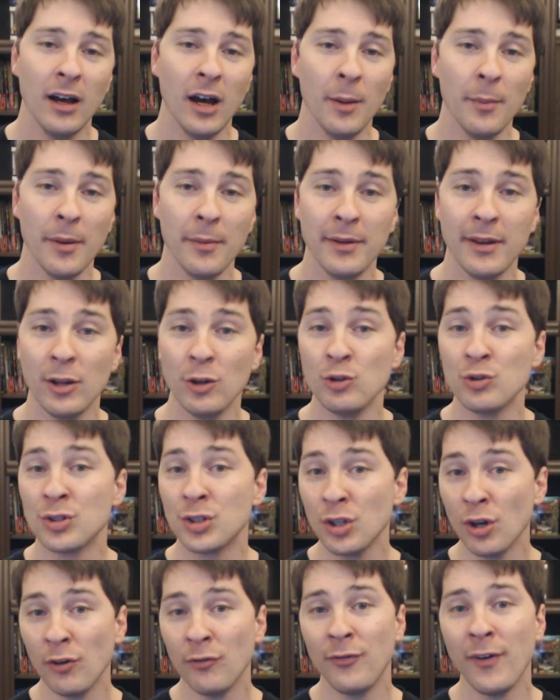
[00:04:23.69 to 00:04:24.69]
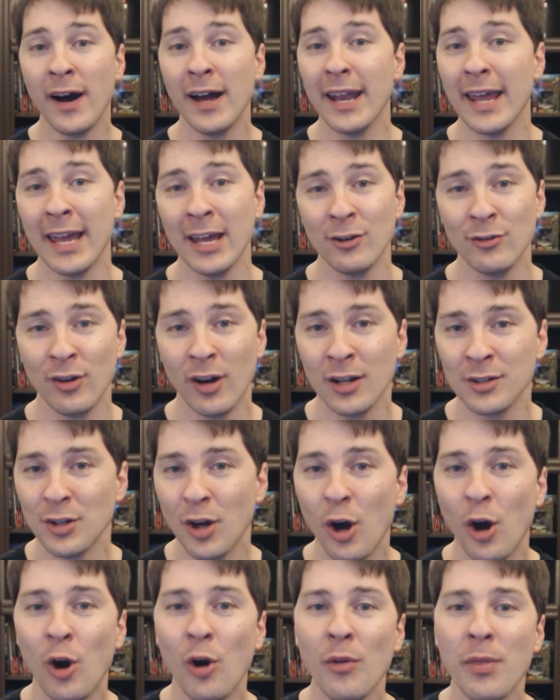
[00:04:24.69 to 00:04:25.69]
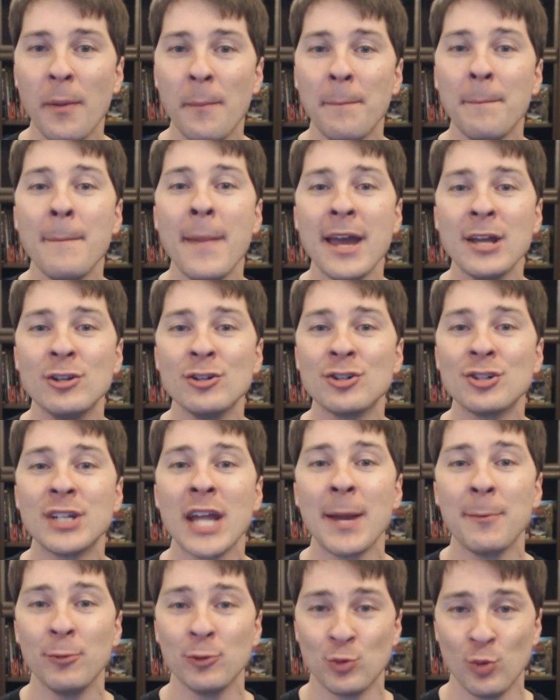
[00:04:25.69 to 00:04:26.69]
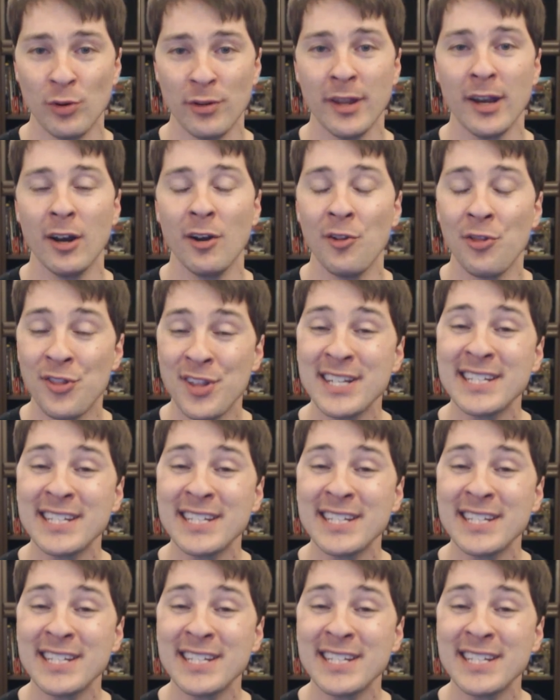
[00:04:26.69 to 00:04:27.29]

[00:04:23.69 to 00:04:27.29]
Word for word: Um, I mean, you still fought Andross. All the major staples were there.